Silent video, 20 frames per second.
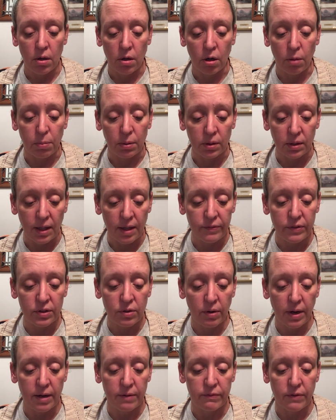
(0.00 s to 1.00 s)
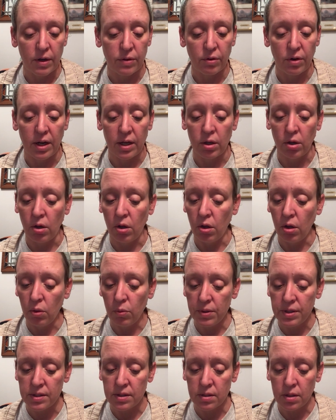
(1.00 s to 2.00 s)
Her beloved grandfather had
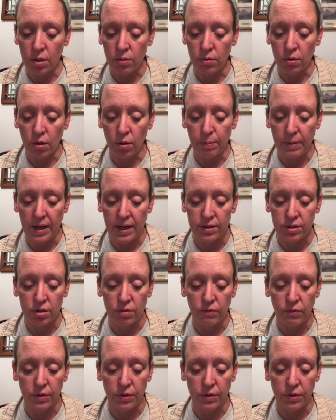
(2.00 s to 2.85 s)
always known her passion